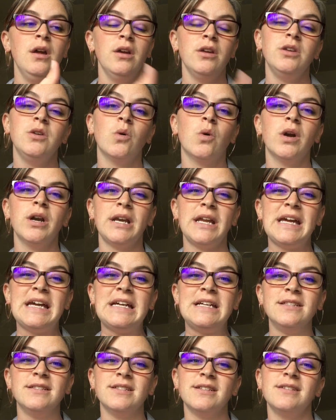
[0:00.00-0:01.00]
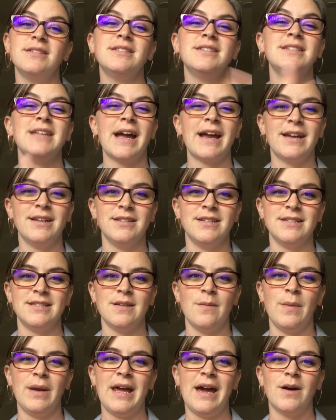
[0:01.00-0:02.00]
your needs second to
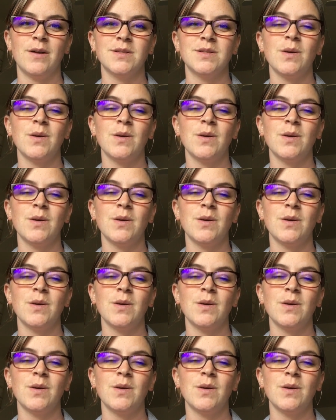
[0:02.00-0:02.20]
somebody else.